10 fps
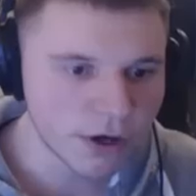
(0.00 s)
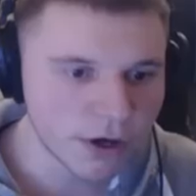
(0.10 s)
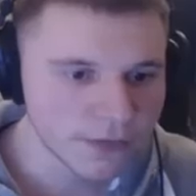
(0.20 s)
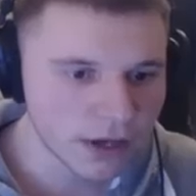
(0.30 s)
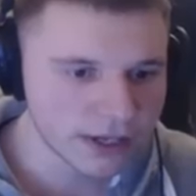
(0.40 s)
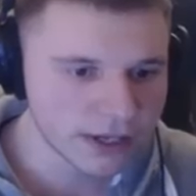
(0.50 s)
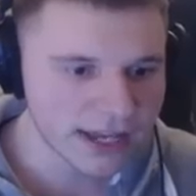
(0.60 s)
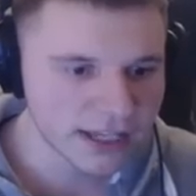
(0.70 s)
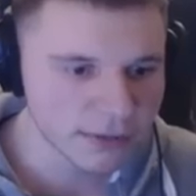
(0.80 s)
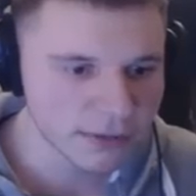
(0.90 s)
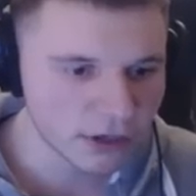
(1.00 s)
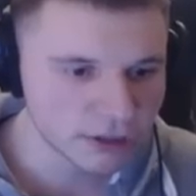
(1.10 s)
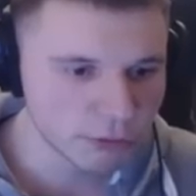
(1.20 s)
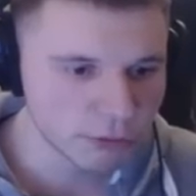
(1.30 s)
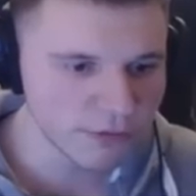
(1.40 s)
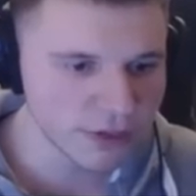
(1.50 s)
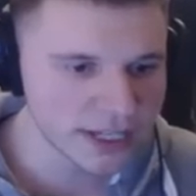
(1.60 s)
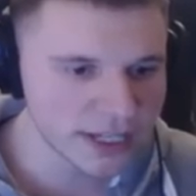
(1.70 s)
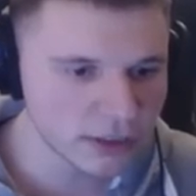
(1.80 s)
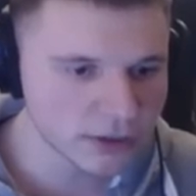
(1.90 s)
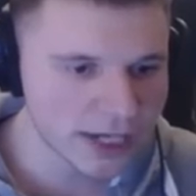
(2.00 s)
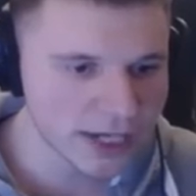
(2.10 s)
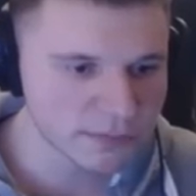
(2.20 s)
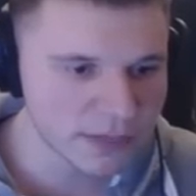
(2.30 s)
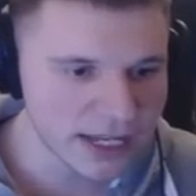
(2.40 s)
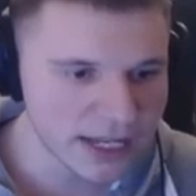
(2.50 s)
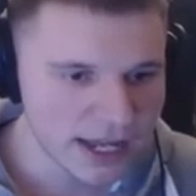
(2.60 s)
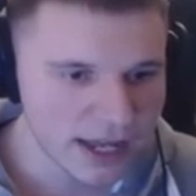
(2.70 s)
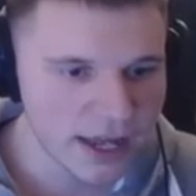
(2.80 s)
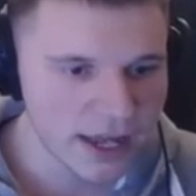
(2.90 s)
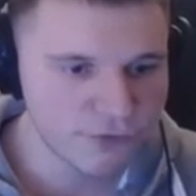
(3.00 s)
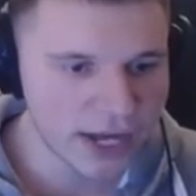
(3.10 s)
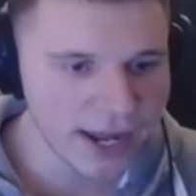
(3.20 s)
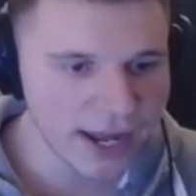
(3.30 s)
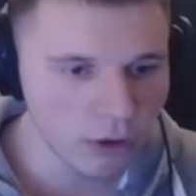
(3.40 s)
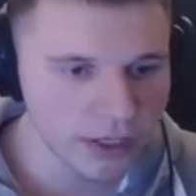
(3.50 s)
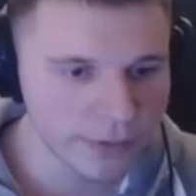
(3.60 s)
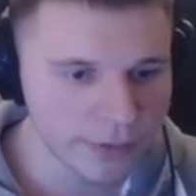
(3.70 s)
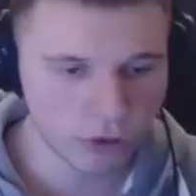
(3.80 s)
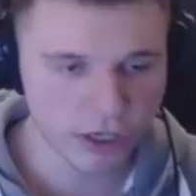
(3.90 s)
go. Okay, here we go. So one of you guys also asked me if I hold up a